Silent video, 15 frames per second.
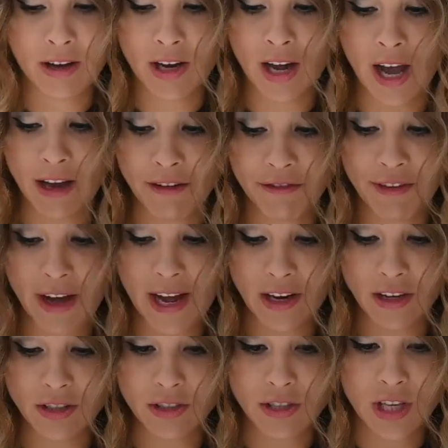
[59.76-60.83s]
cut
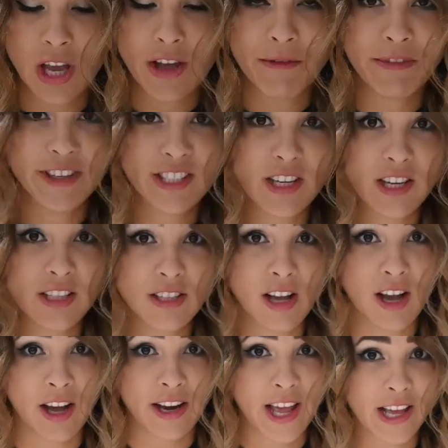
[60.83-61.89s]
files, visit us
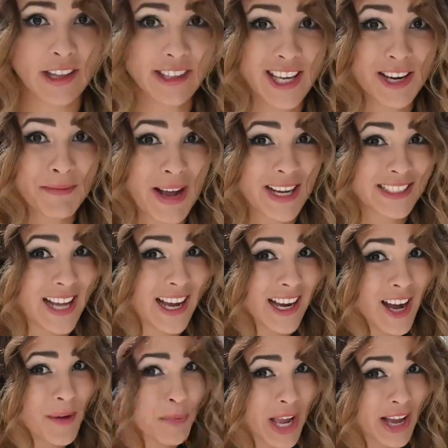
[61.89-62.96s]
on
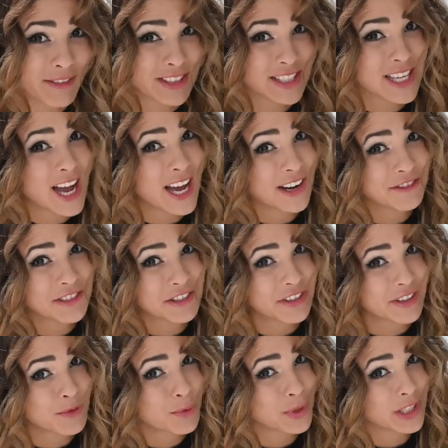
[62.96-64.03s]
ellieandmag.com. We have a ton of different